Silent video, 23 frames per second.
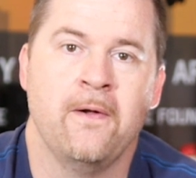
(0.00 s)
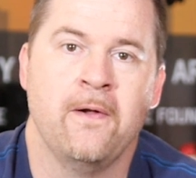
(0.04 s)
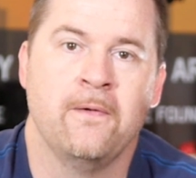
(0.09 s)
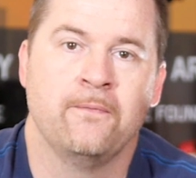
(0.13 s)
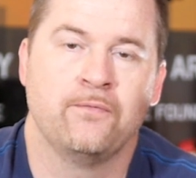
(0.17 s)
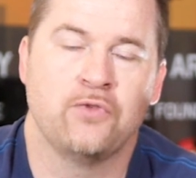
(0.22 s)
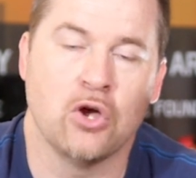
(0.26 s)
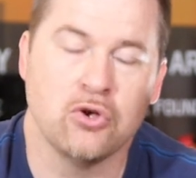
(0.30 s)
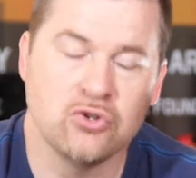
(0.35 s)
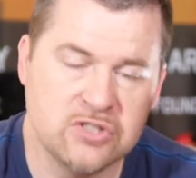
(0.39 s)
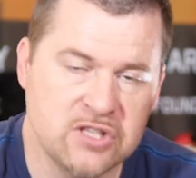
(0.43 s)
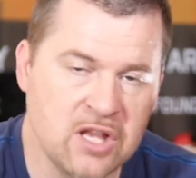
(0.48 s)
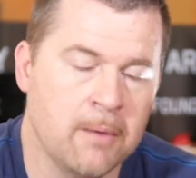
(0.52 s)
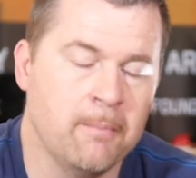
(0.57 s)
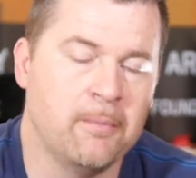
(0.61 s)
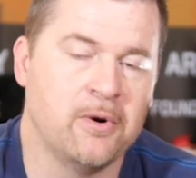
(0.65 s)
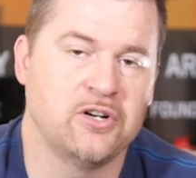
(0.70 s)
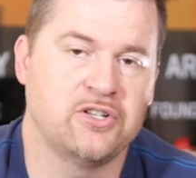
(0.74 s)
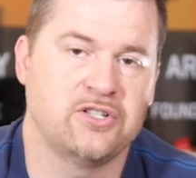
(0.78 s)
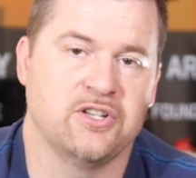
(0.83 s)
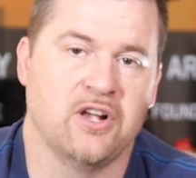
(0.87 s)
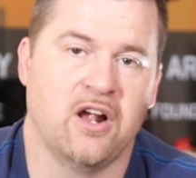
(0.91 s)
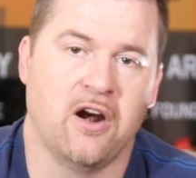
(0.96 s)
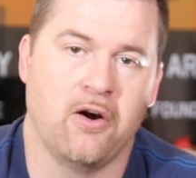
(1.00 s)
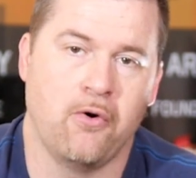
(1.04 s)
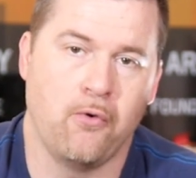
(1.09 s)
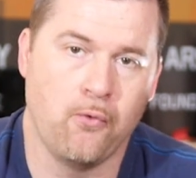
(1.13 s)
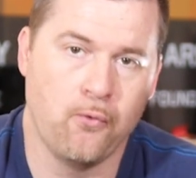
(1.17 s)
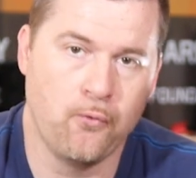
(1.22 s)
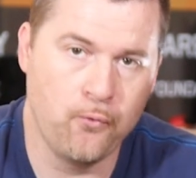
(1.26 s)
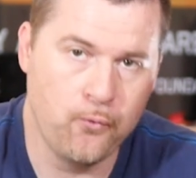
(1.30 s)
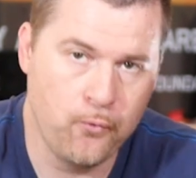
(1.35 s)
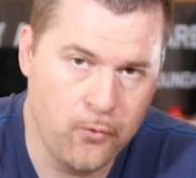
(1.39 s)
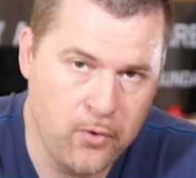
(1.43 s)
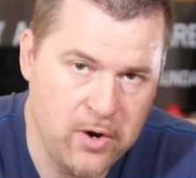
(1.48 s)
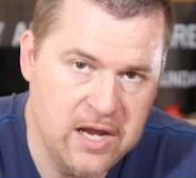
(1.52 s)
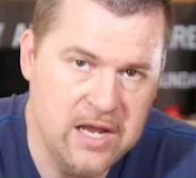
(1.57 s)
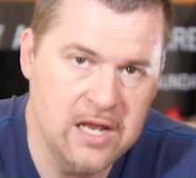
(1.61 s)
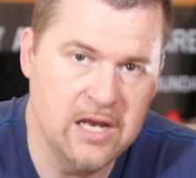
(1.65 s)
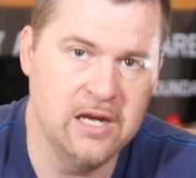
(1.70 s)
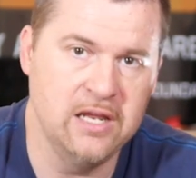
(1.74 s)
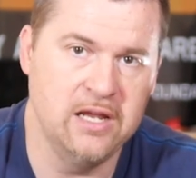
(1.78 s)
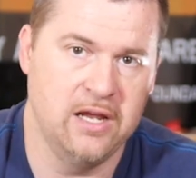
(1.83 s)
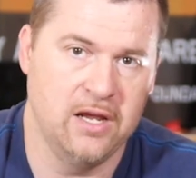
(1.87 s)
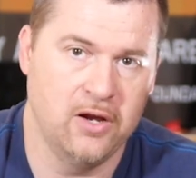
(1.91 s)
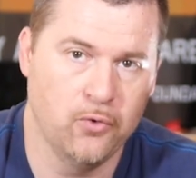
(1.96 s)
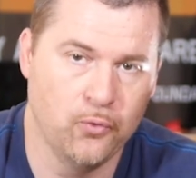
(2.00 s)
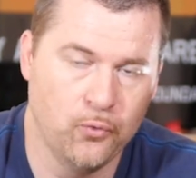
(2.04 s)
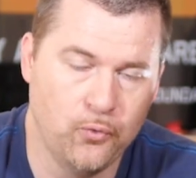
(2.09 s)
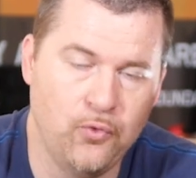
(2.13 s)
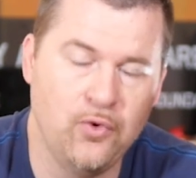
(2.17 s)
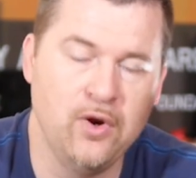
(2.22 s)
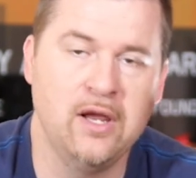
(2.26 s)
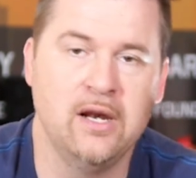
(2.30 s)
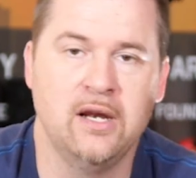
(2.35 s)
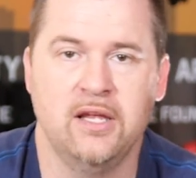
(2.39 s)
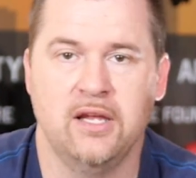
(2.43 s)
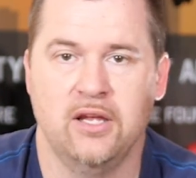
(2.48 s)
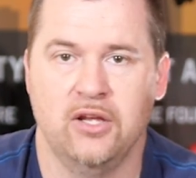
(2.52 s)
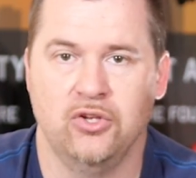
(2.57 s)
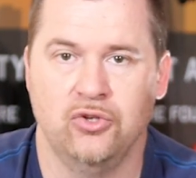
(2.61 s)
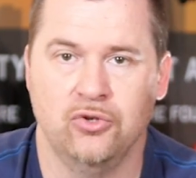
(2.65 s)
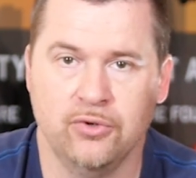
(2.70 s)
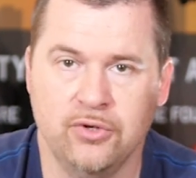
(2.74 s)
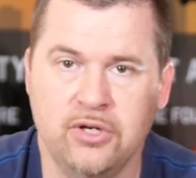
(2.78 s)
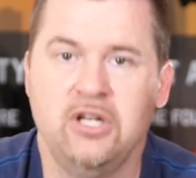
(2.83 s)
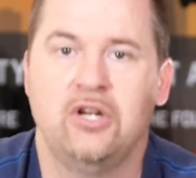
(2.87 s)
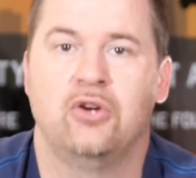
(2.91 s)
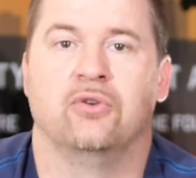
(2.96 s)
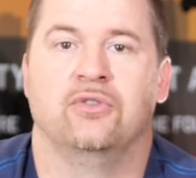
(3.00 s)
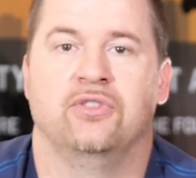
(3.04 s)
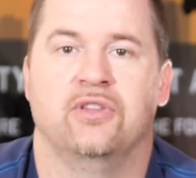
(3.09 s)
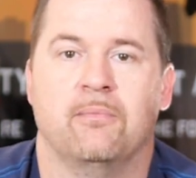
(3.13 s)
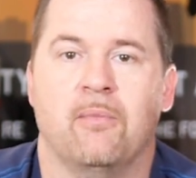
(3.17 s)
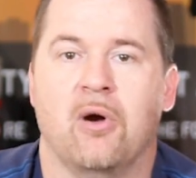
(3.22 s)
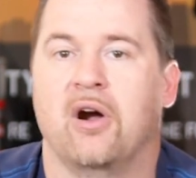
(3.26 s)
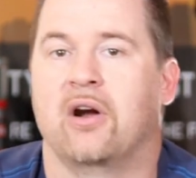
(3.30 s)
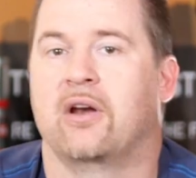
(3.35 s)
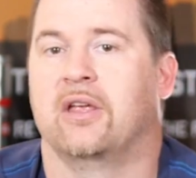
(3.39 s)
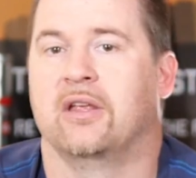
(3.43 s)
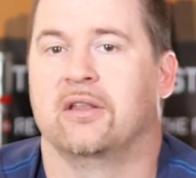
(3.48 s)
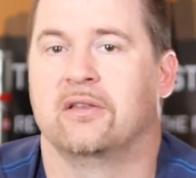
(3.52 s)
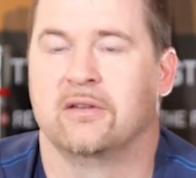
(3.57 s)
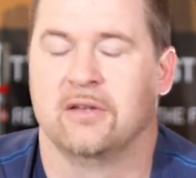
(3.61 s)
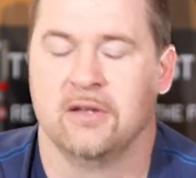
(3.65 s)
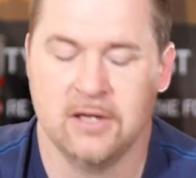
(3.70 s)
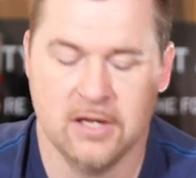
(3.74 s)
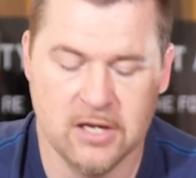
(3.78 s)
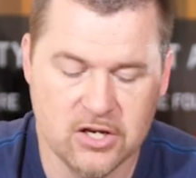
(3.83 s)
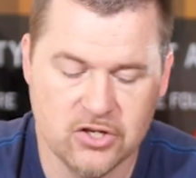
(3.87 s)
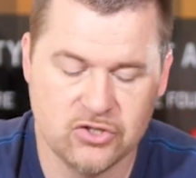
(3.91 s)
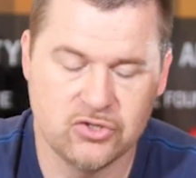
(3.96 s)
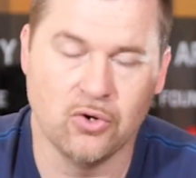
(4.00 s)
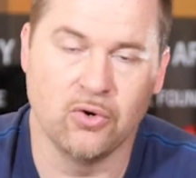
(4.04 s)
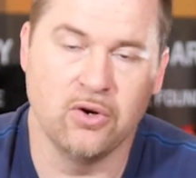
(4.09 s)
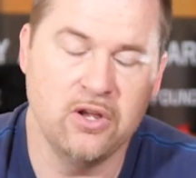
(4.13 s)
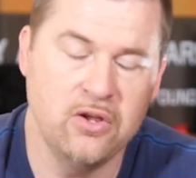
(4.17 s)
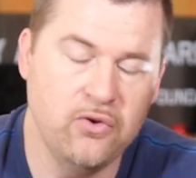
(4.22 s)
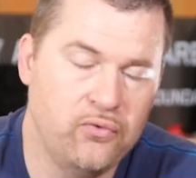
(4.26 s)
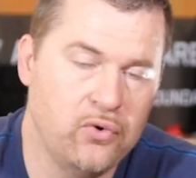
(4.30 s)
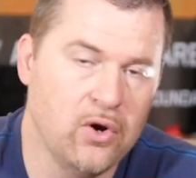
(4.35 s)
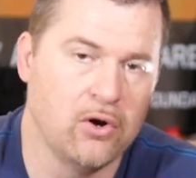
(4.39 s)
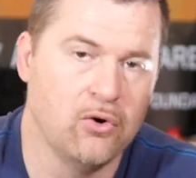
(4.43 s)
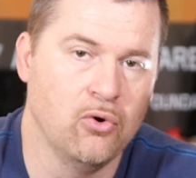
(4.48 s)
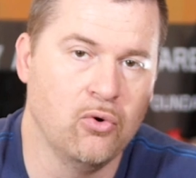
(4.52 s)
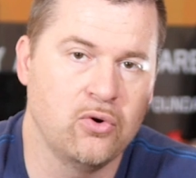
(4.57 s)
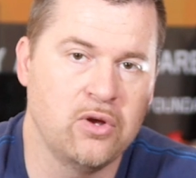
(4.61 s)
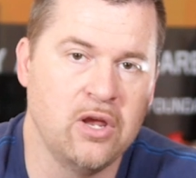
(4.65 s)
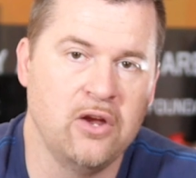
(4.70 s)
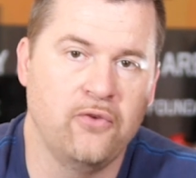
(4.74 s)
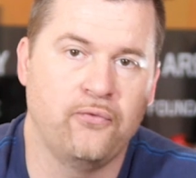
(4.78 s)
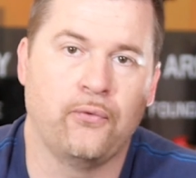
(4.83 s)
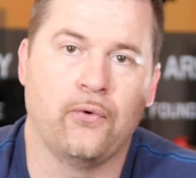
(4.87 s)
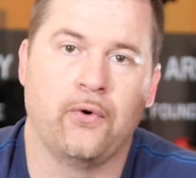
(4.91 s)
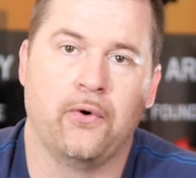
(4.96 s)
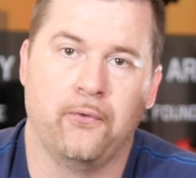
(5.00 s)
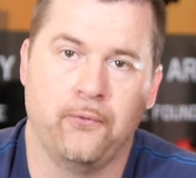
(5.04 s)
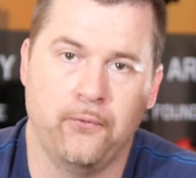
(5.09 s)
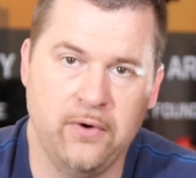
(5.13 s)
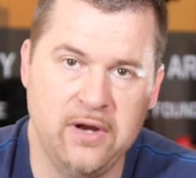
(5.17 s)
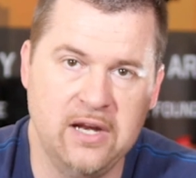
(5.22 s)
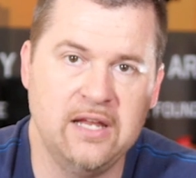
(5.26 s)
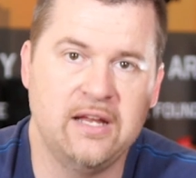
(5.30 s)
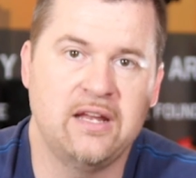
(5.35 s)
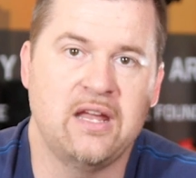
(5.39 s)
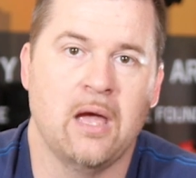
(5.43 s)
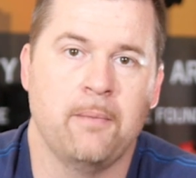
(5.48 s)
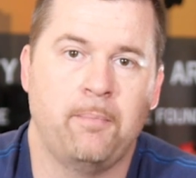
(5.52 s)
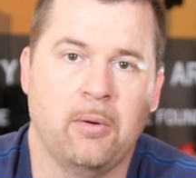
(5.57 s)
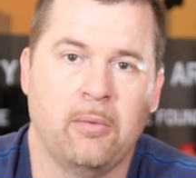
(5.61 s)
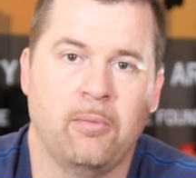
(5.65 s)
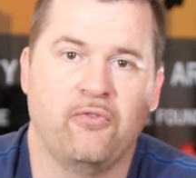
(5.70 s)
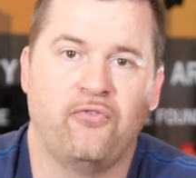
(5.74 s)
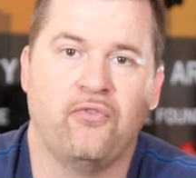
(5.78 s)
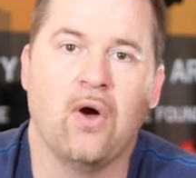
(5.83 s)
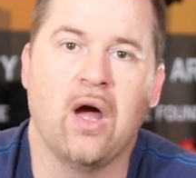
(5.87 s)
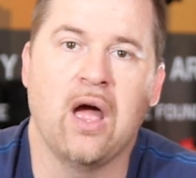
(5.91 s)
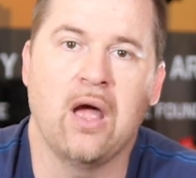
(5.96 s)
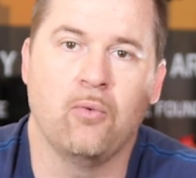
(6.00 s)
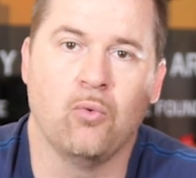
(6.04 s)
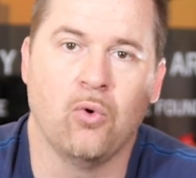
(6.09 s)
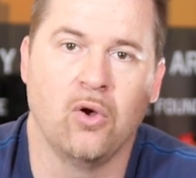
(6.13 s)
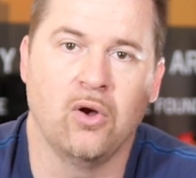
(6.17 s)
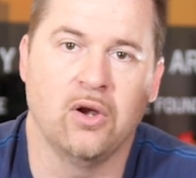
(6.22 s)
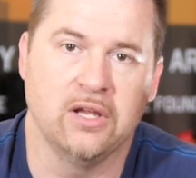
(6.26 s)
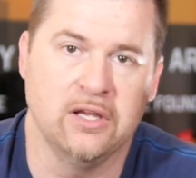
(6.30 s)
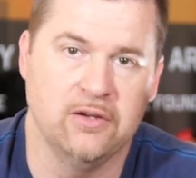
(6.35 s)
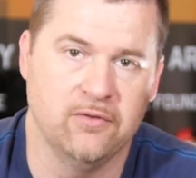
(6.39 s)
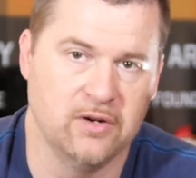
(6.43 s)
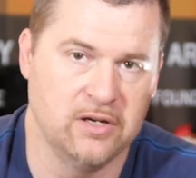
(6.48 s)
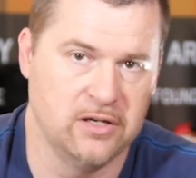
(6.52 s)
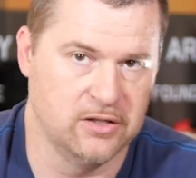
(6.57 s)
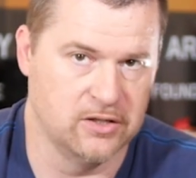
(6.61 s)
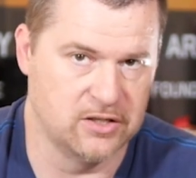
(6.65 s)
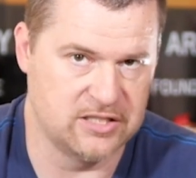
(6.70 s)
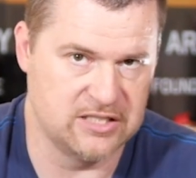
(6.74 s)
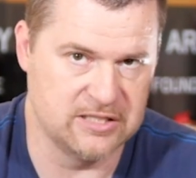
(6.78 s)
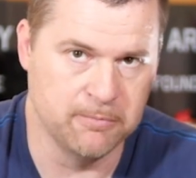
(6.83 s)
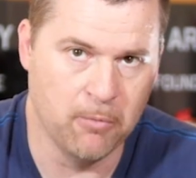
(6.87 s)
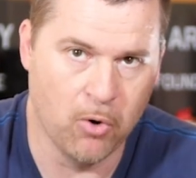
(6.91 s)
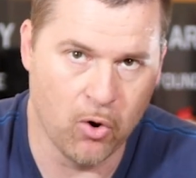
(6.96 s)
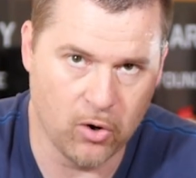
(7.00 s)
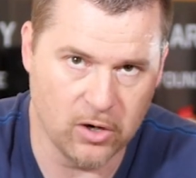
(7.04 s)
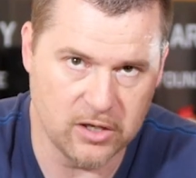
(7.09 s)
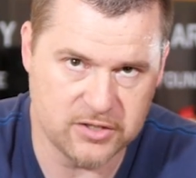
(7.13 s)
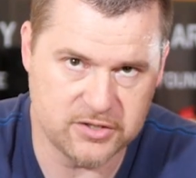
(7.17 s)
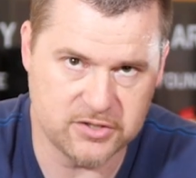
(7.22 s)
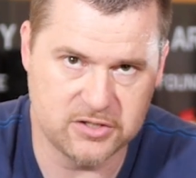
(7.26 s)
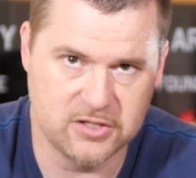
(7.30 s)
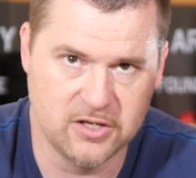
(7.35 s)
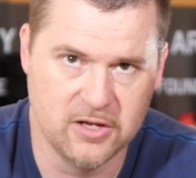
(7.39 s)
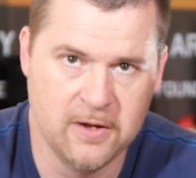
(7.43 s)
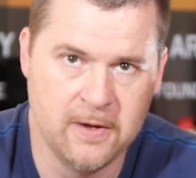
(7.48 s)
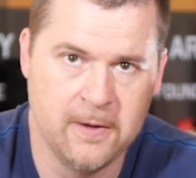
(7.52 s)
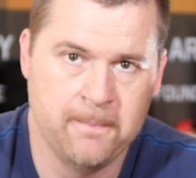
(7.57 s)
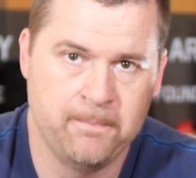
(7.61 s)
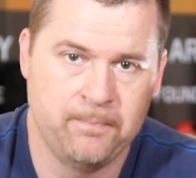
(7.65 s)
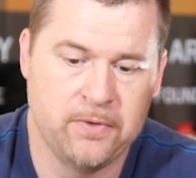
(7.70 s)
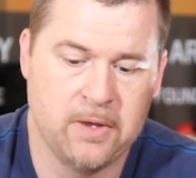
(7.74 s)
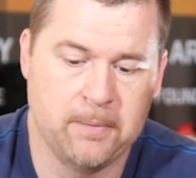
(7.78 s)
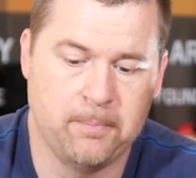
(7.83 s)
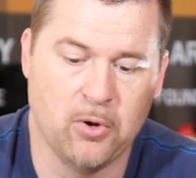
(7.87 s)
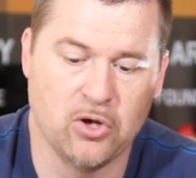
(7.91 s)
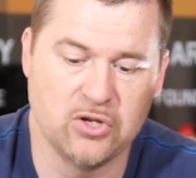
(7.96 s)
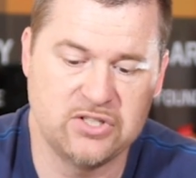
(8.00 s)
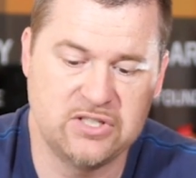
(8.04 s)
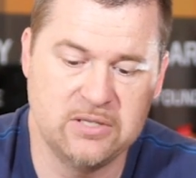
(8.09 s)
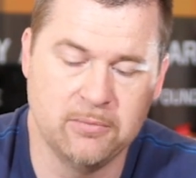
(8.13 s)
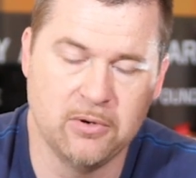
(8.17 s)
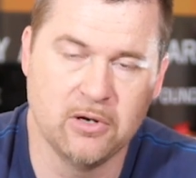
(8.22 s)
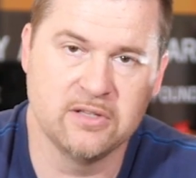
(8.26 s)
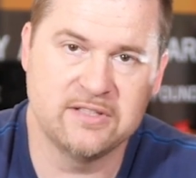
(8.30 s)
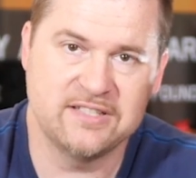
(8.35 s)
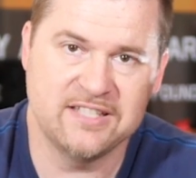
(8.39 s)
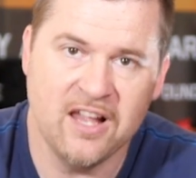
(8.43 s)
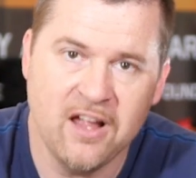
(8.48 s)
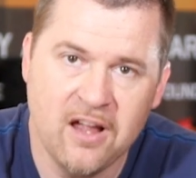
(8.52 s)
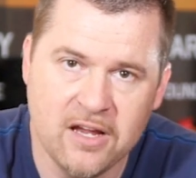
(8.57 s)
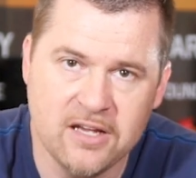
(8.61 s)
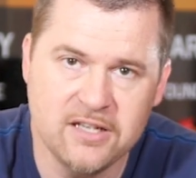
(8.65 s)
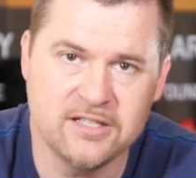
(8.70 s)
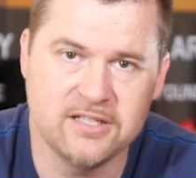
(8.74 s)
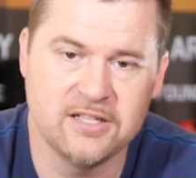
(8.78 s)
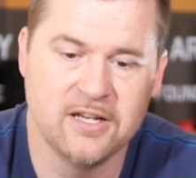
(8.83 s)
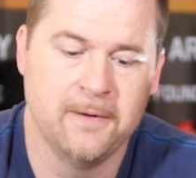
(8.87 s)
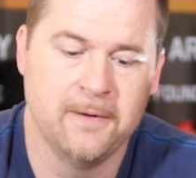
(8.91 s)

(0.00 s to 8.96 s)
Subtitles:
Those numbers are really unique on the market. So if you're looking for a really capable firewall, even in the smallest possible size,